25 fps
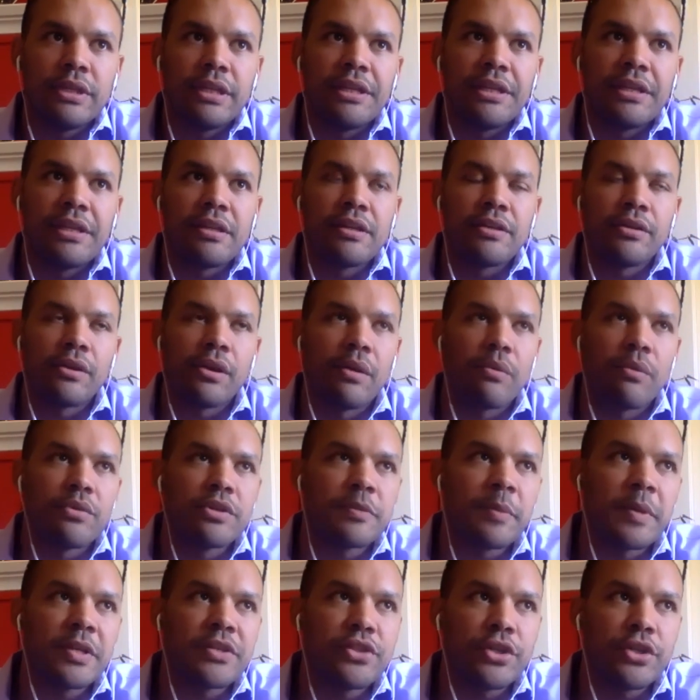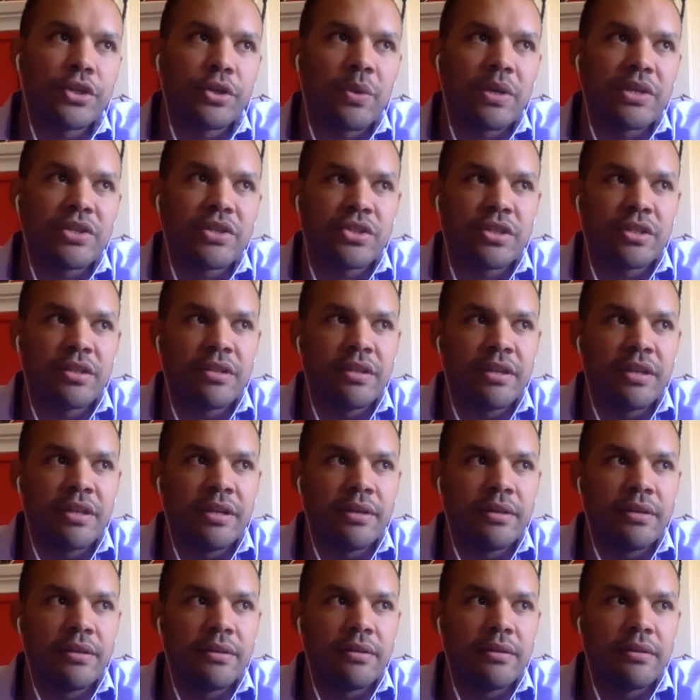in response to your question,
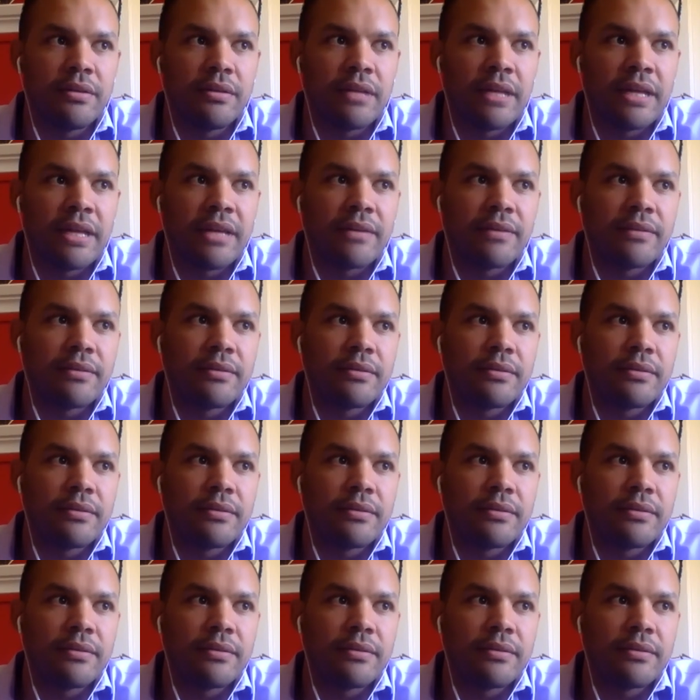the like